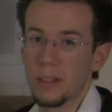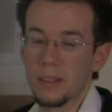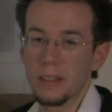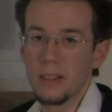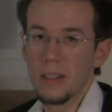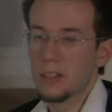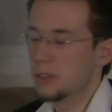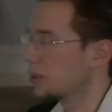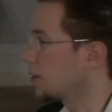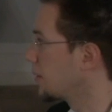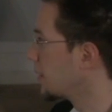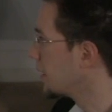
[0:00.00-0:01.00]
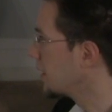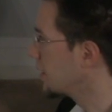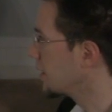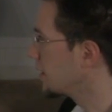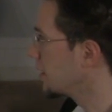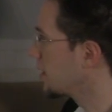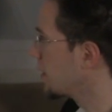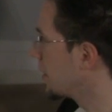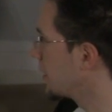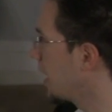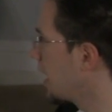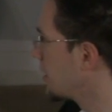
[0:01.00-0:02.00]
one. So, you know,
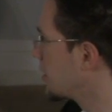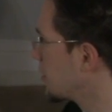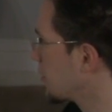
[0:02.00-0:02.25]
you can't